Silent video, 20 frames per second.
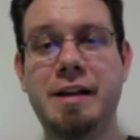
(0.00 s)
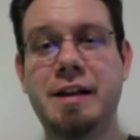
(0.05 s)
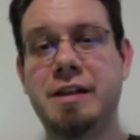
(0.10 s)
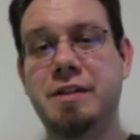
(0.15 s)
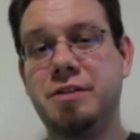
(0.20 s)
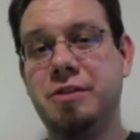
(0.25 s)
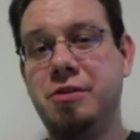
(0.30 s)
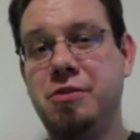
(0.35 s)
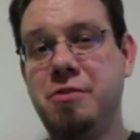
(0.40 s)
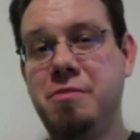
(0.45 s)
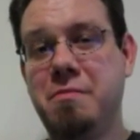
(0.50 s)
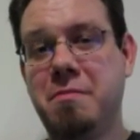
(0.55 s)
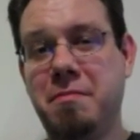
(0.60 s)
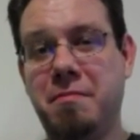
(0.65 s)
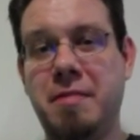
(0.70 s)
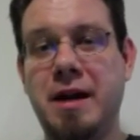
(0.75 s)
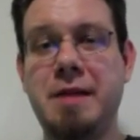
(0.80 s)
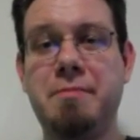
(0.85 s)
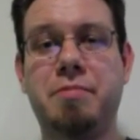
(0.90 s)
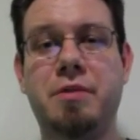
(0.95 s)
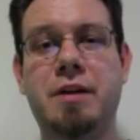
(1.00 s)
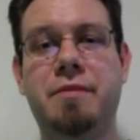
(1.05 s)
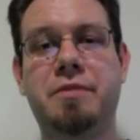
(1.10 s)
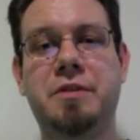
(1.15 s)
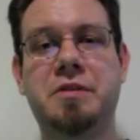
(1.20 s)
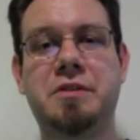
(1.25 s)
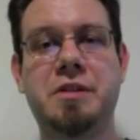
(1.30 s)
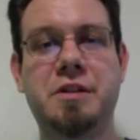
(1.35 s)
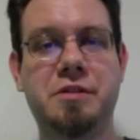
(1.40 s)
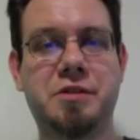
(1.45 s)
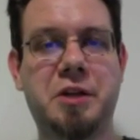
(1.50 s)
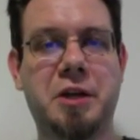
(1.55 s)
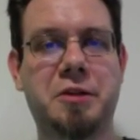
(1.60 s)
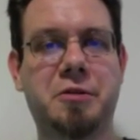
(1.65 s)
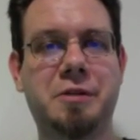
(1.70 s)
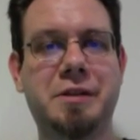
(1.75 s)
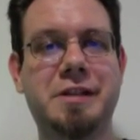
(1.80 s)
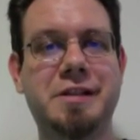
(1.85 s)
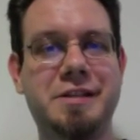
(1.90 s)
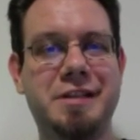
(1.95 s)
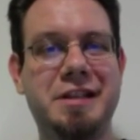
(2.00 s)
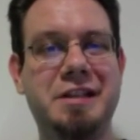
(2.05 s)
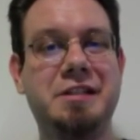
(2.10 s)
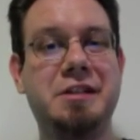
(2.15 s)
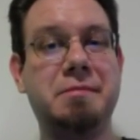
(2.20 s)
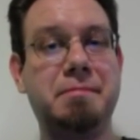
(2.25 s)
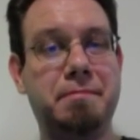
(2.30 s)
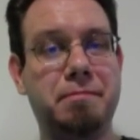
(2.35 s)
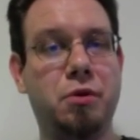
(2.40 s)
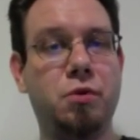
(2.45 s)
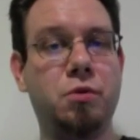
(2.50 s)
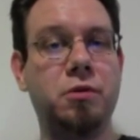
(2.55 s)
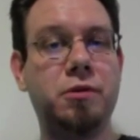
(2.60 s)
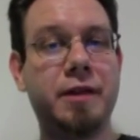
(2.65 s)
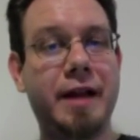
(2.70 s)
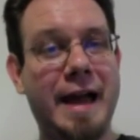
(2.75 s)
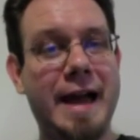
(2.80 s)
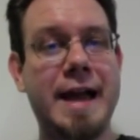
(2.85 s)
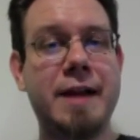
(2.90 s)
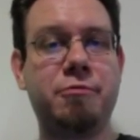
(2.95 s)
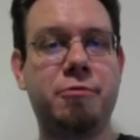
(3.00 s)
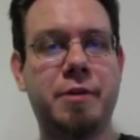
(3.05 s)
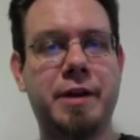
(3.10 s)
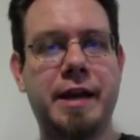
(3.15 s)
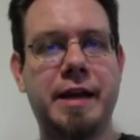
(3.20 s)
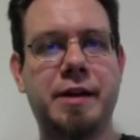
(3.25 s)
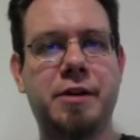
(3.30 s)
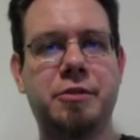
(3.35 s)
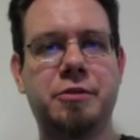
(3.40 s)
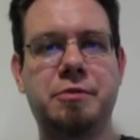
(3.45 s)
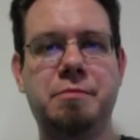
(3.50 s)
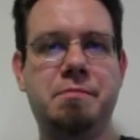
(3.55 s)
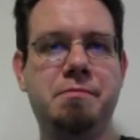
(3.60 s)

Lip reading: So my preference is generally to stick to poll aggregators,